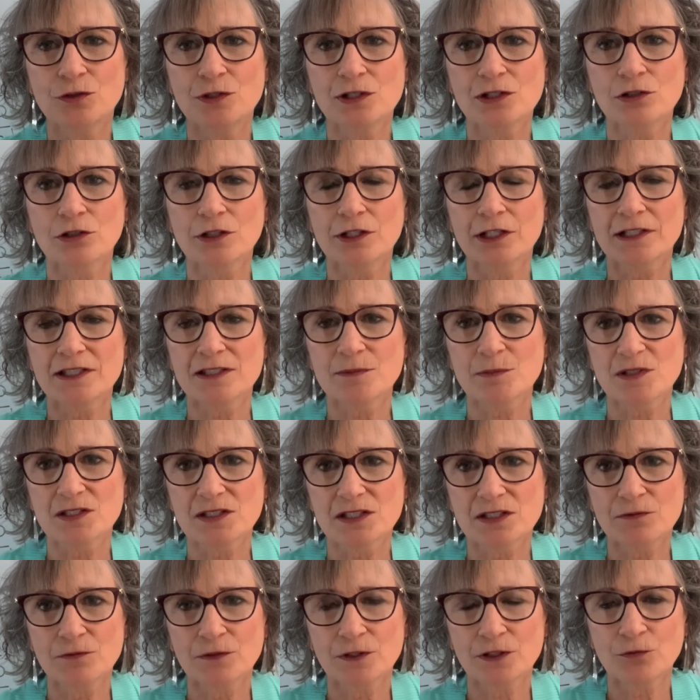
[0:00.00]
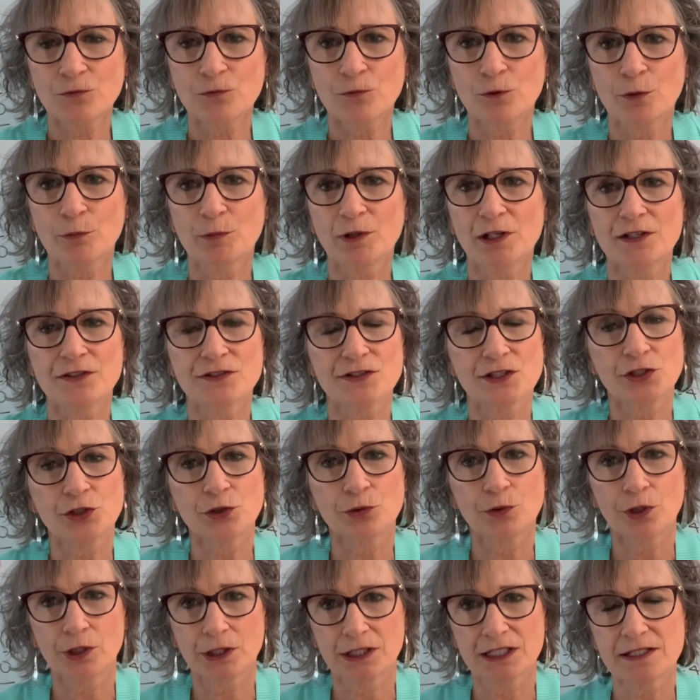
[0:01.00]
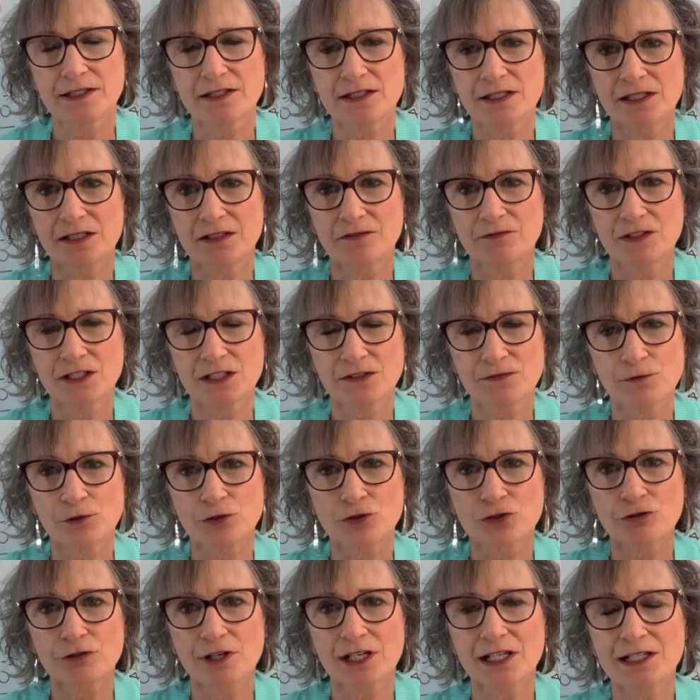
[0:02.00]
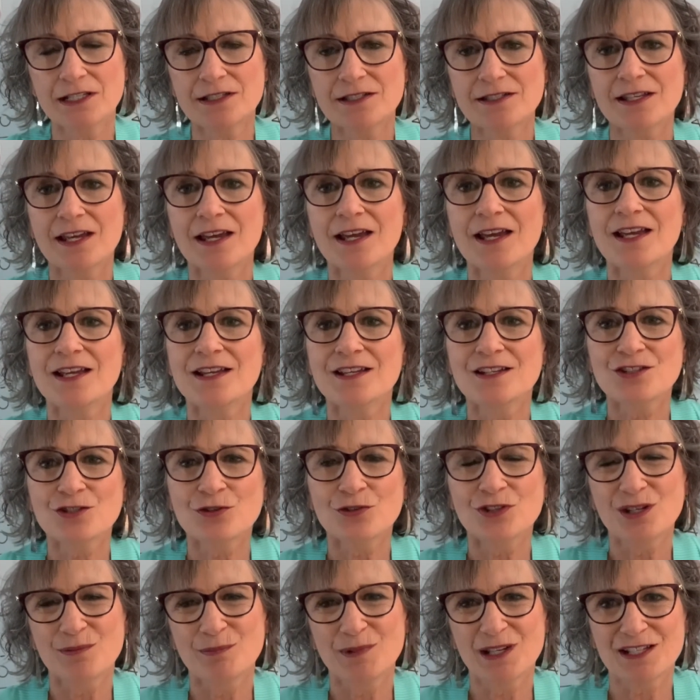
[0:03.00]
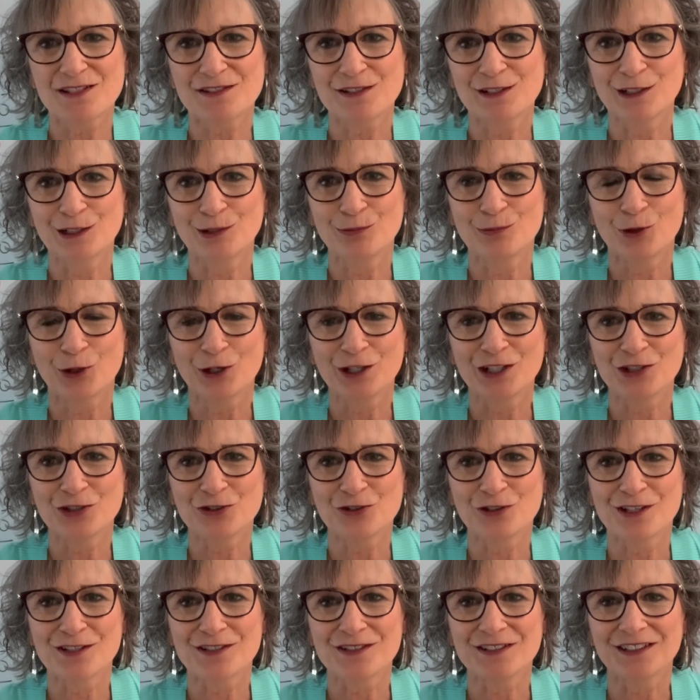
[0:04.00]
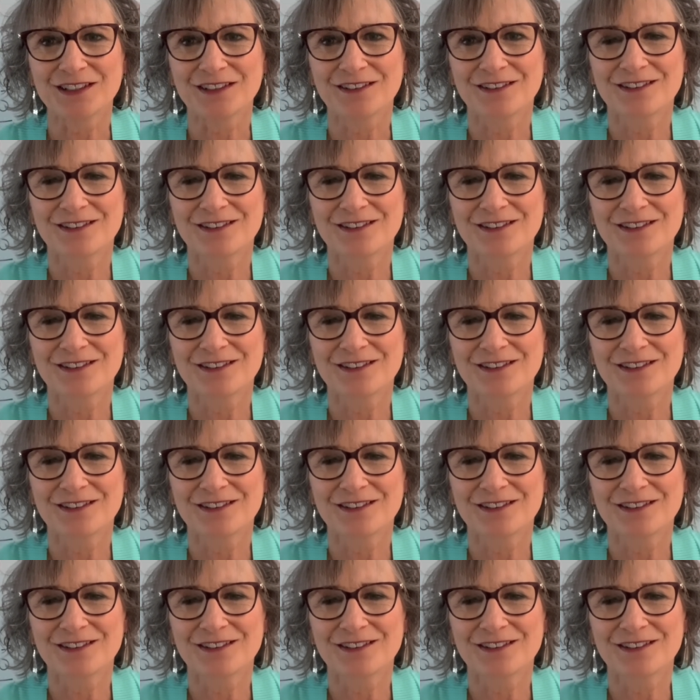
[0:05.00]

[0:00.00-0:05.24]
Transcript: is look at specific formulas that you're going to see in different trades, so that makes it a little more interesting.